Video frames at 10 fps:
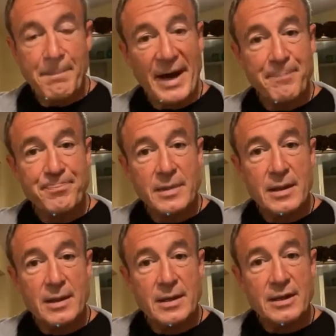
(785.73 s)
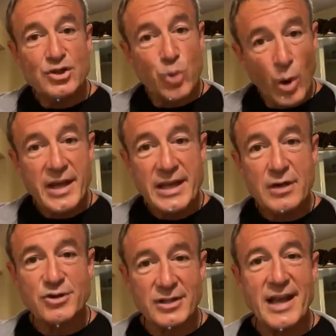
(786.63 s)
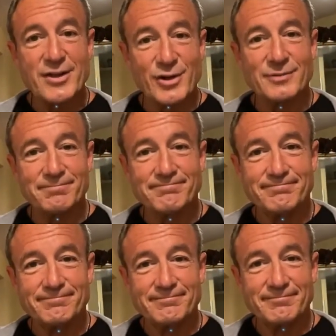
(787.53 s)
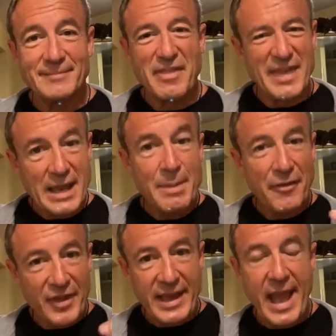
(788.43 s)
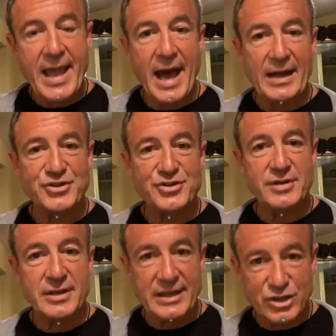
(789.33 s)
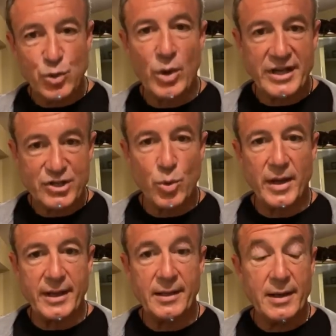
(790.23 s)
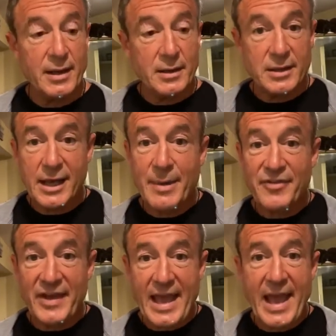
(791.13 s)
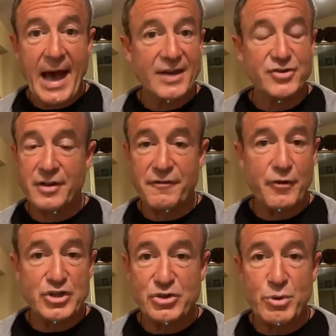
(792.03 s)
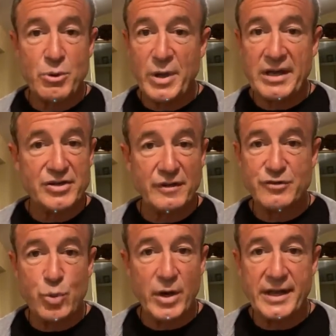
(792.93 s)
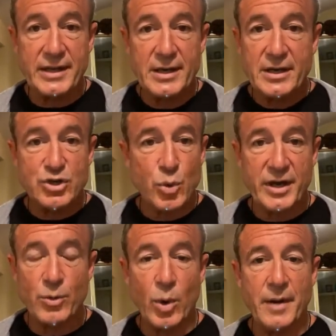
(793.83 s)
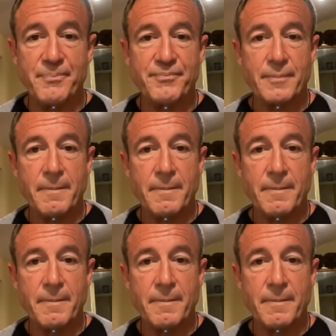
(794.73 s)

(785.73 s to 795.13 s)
But 20 years later, think about the chaos in 2020. Think about the chaos in the first three weeks of 2020. 21.